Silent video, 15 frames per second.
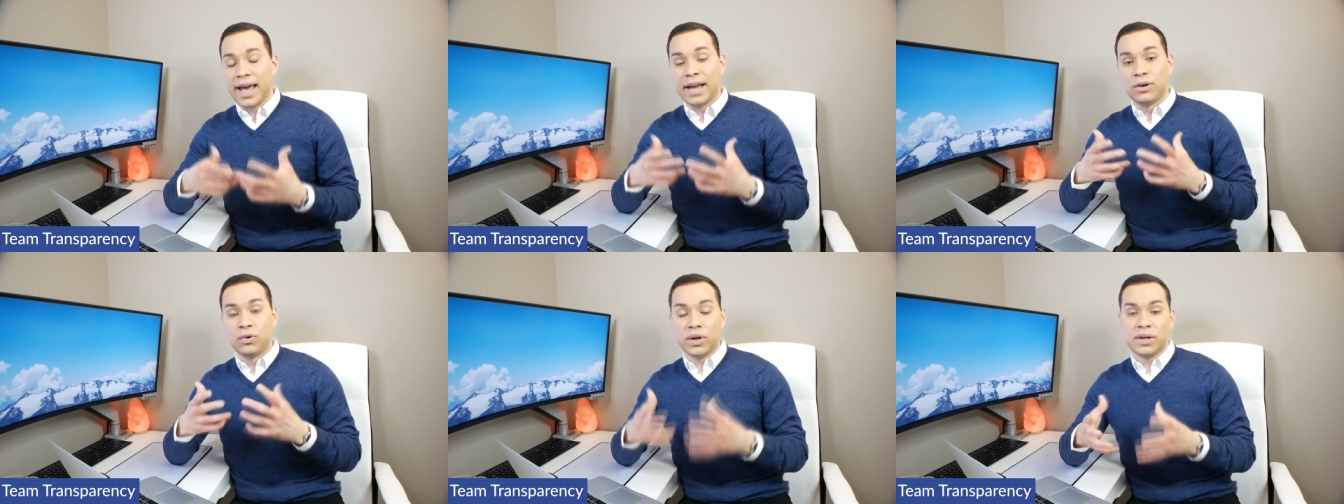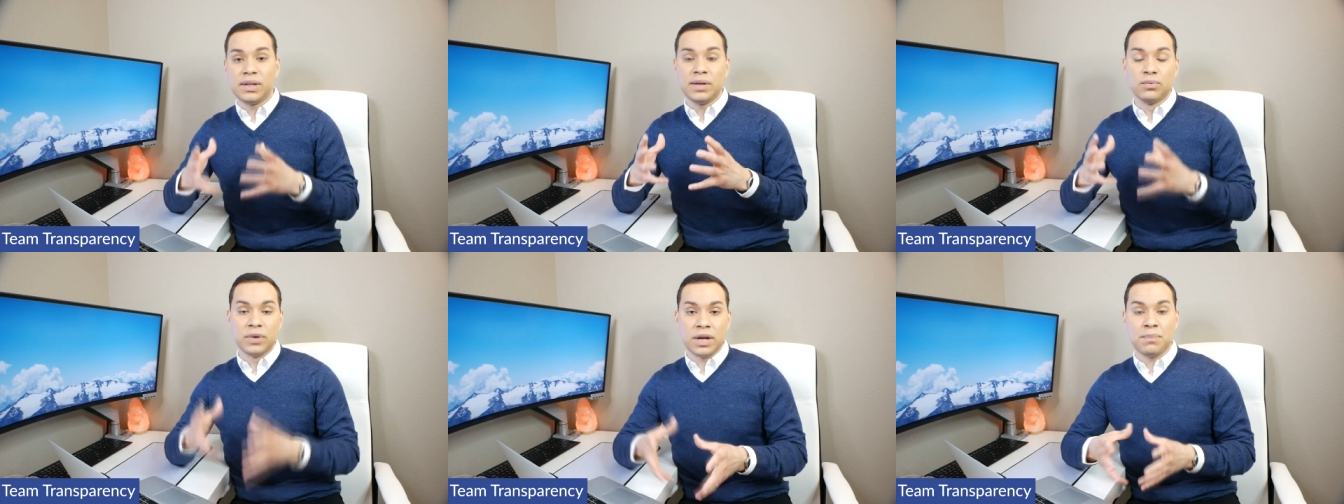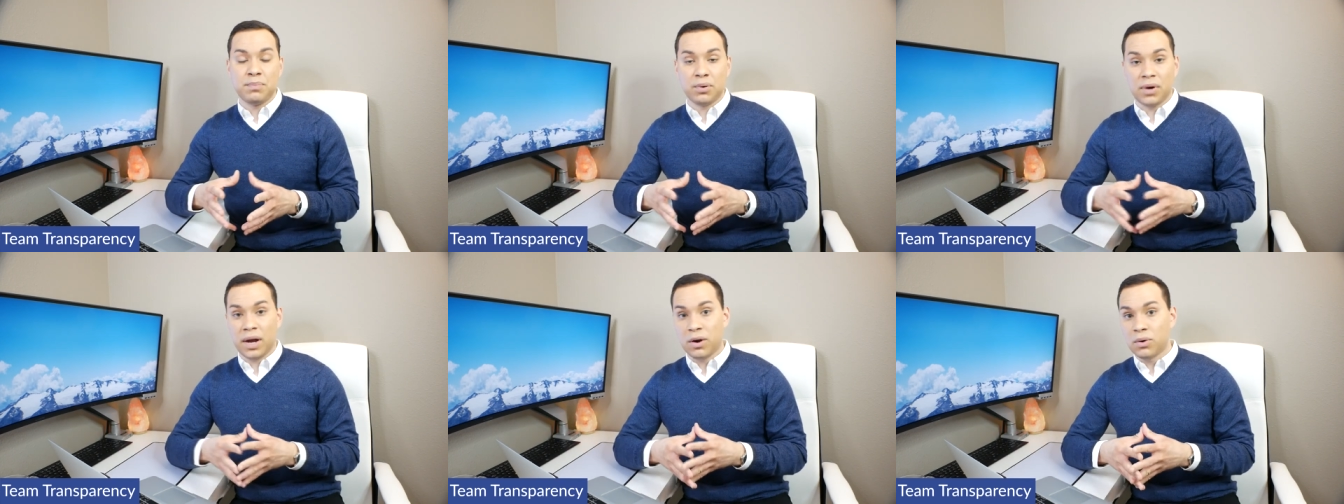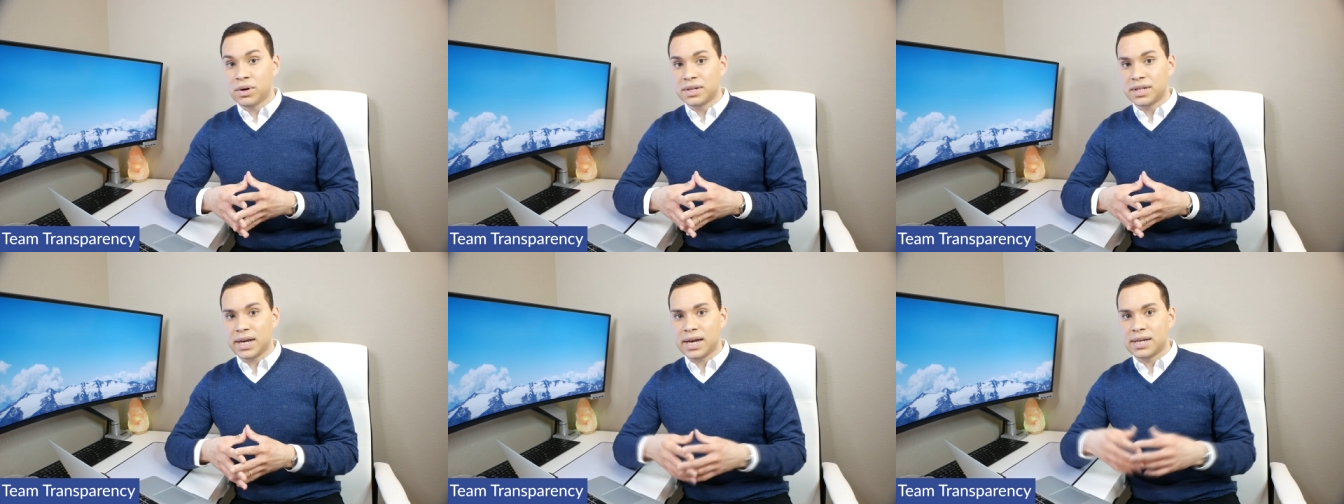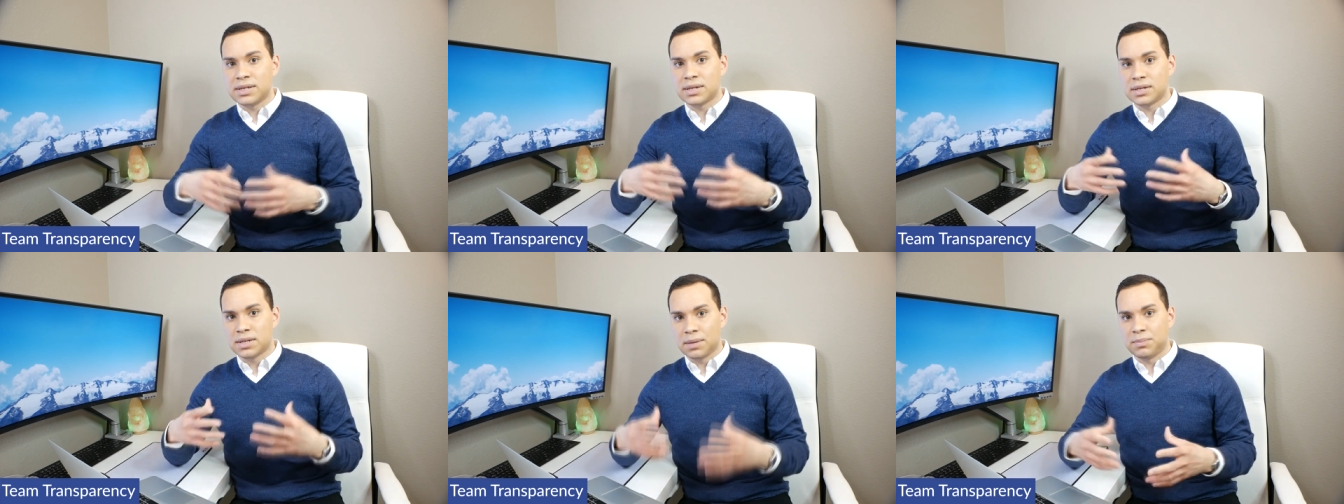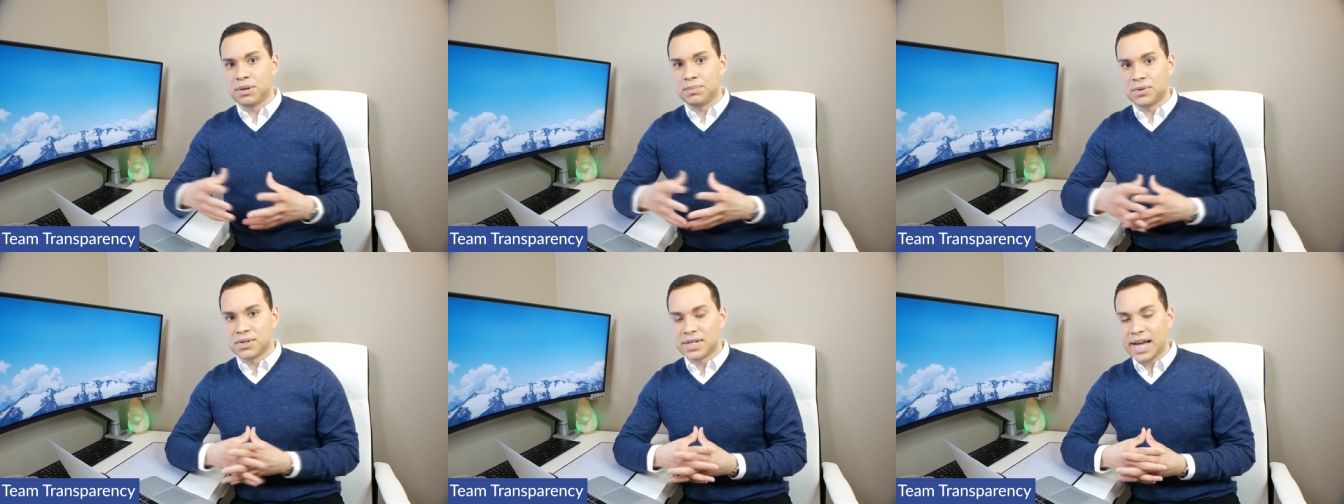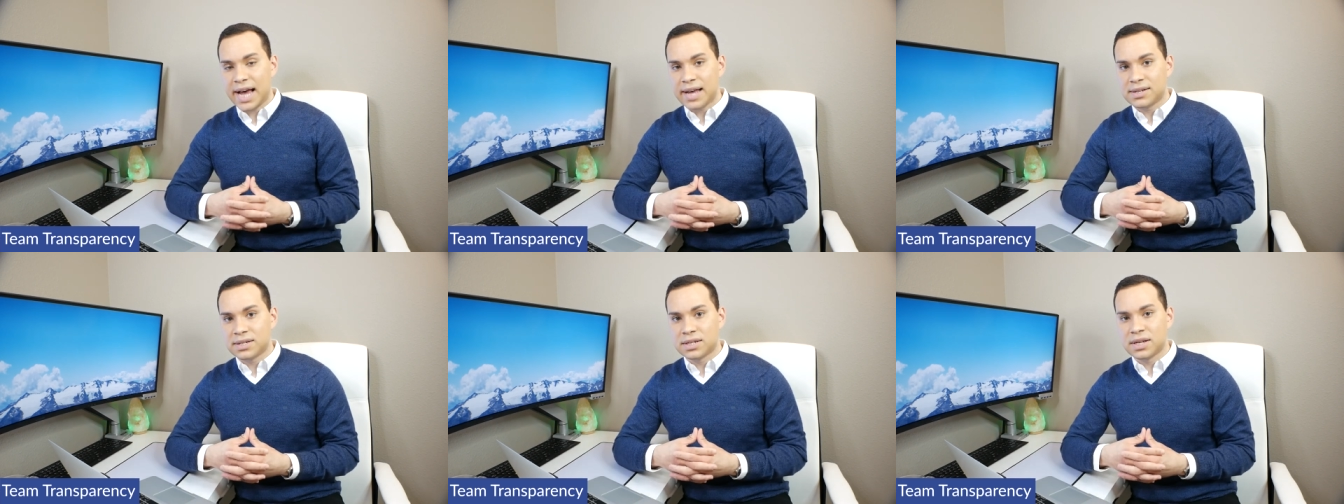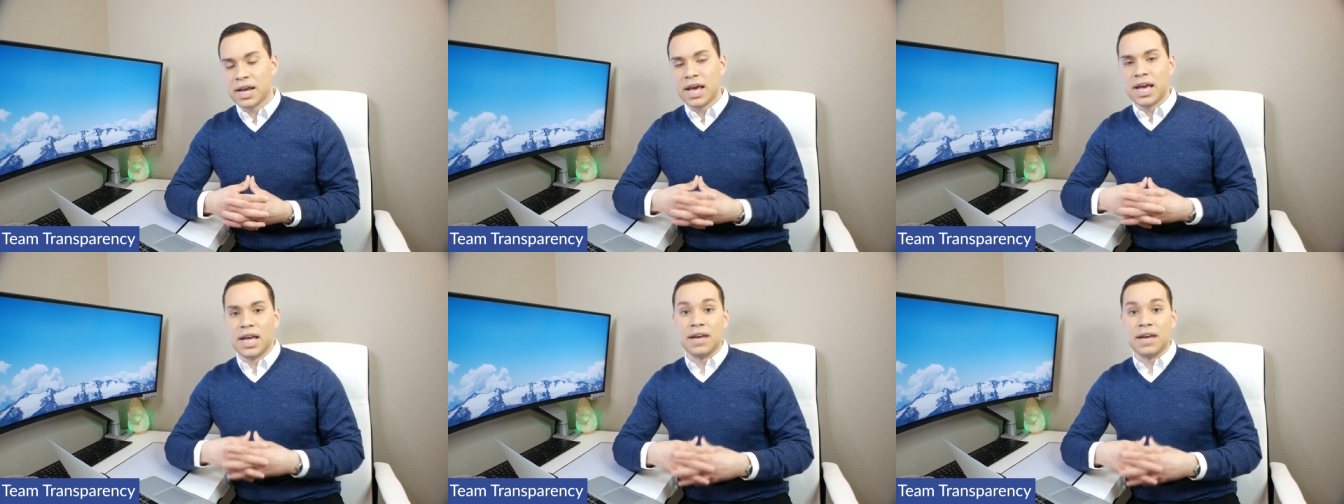and quickly reprioritize some people's tasks